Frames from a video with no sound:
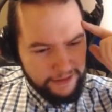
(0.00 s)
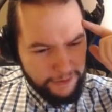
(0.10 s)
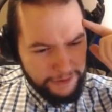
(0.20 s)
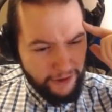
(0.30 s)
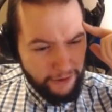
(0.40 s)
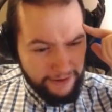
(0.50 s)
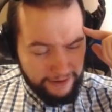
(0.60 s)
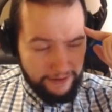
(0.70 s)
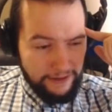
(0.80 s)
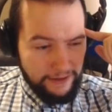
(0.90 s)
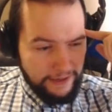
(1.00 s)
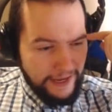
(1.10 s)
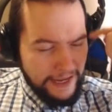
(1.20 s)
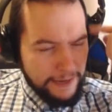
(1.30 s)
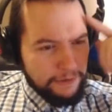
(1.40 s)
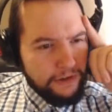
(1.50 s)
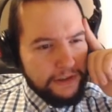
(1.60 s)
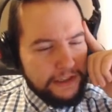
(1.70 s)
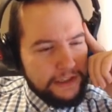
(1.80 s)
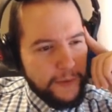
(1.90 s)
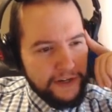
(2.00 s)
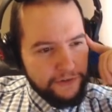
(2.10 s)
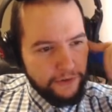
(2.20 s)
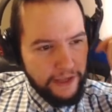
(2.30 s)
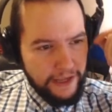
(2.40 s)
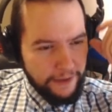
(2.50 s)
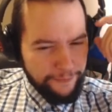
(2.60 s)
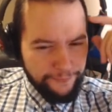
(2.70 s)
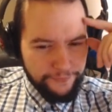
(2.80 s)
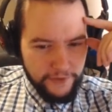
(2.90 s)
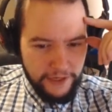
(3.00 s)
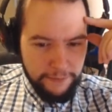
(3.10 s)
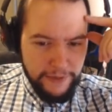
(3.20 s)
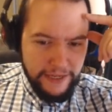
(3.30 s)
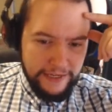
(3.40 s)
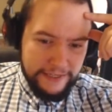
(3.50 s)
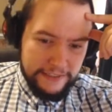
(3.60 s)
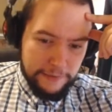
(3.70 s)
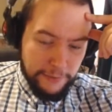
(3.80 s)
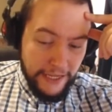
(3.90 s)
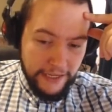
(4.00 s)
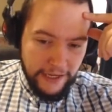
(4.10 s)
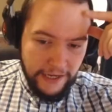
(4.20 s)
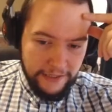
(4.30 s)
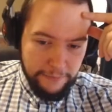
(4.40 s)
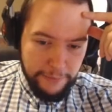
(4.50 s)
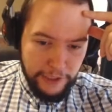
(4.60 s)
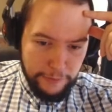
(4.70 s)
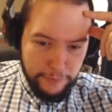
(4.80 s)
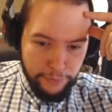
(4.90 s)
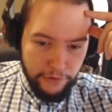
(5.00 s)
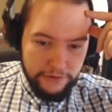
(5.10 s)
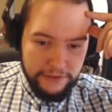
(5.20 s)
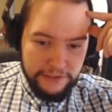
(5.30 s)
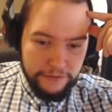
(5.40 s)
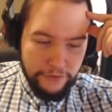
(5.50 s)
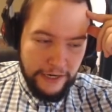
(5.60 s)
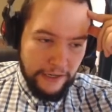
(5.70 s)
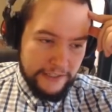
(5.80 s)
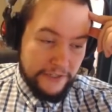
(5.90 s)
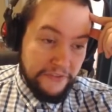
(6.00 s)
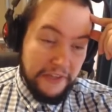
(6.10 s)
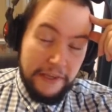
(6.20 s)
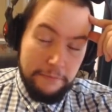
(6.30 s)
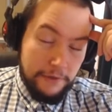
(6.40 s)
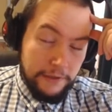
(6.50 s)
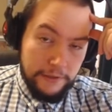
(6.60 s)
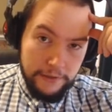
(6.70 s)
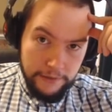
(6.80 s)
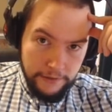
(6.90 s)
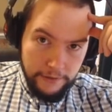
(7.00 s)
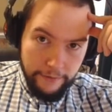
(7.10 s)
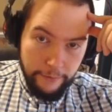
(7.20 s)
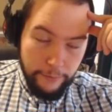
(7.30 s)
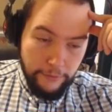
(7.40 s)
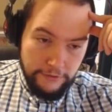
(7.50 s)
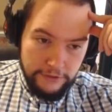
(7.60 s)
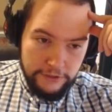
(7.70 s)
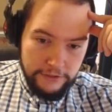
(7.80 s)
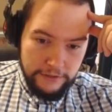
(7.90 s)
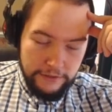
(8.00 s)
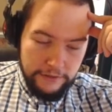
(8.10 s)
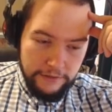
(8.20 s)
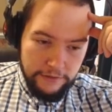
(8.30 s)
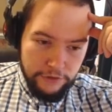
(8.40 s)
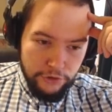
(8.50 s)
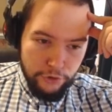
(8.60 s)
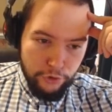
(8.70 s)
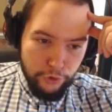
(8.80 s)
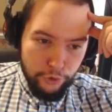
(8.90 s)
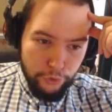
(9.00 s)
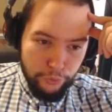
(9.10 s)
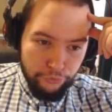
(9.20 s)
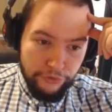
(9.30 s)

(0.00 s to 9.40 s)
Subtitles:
which are okay, but nothing special there. Emir lets us play a card and then pick up a bronze and silver ally. So for him, we want to